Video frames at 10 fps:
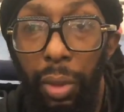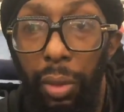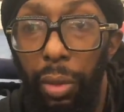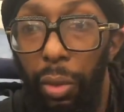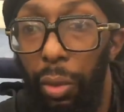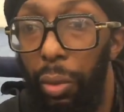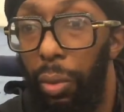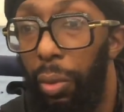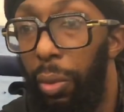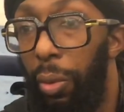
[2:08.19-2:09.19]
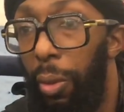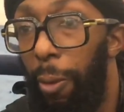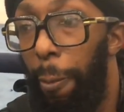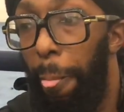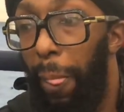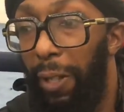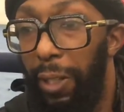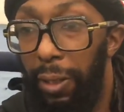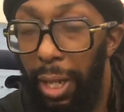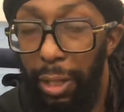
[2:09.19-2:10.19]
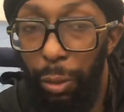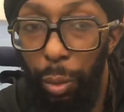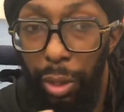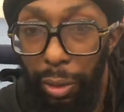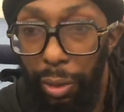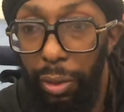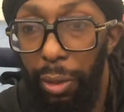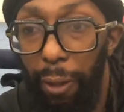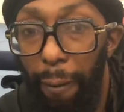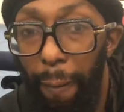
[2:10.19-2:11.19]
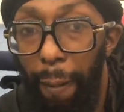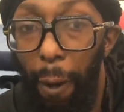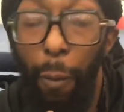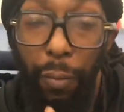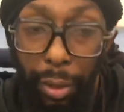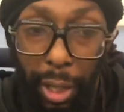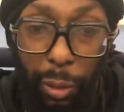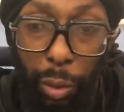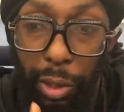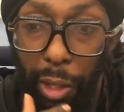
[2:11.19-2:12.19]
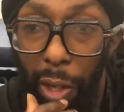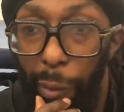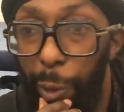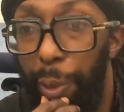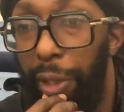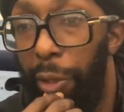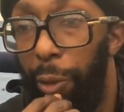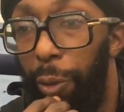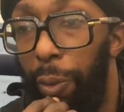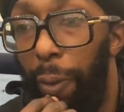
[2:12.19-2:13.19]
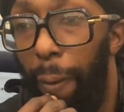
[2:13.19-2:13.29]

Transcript: So I think that's hopefully that's what JR was speaking to.